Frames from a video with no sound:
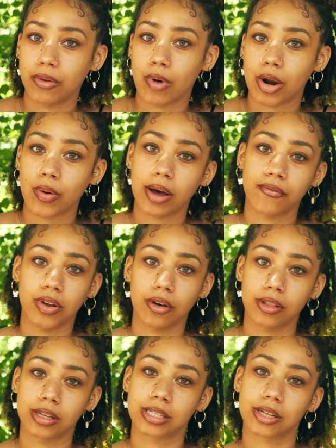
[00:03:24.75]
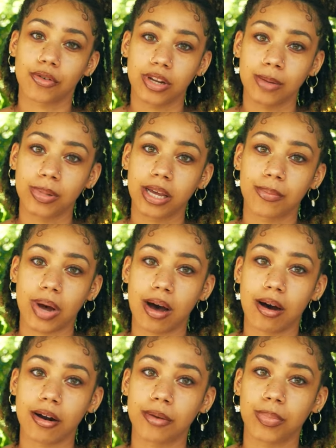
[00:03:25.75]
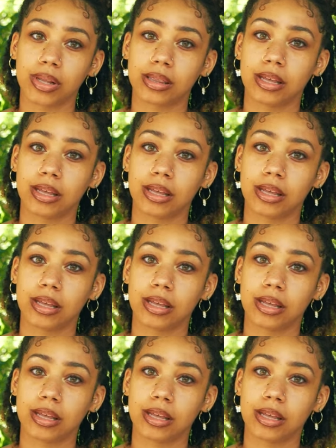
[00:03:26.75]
Why do I feel this so deeply in my heart, but